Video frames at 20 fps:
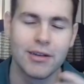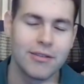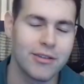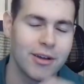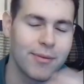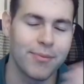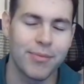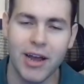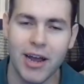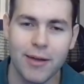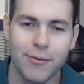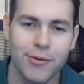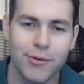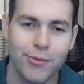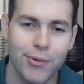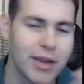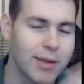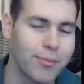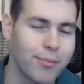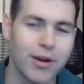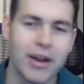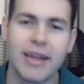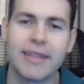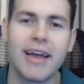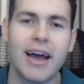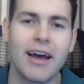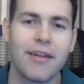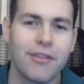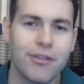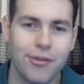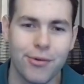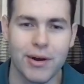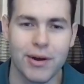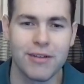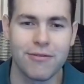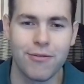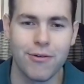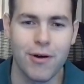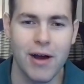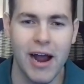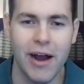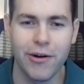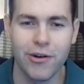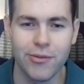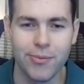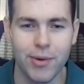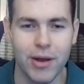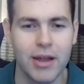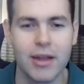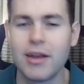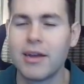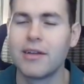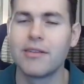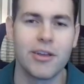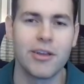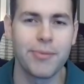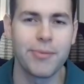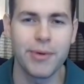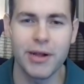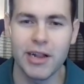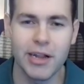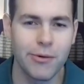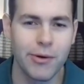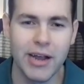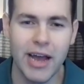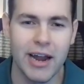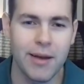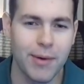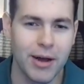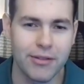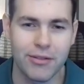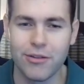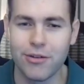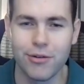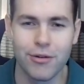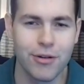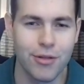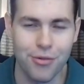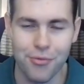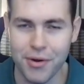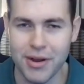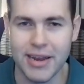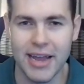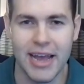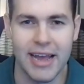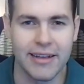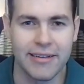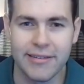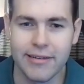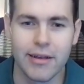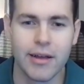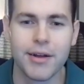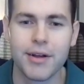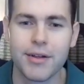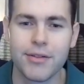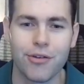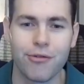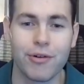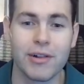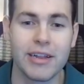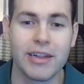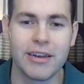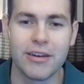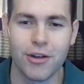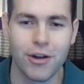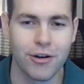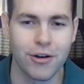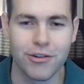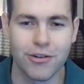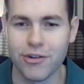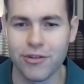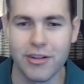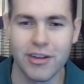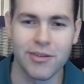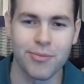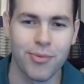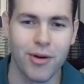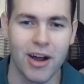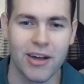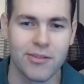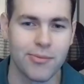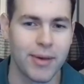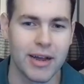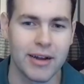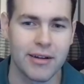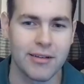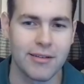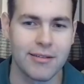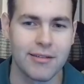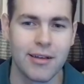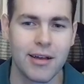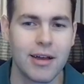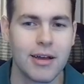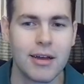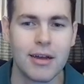Sometimes we can bring it down to 24 hours, but typically we got about 2 to 3 days to really nurture these prospects.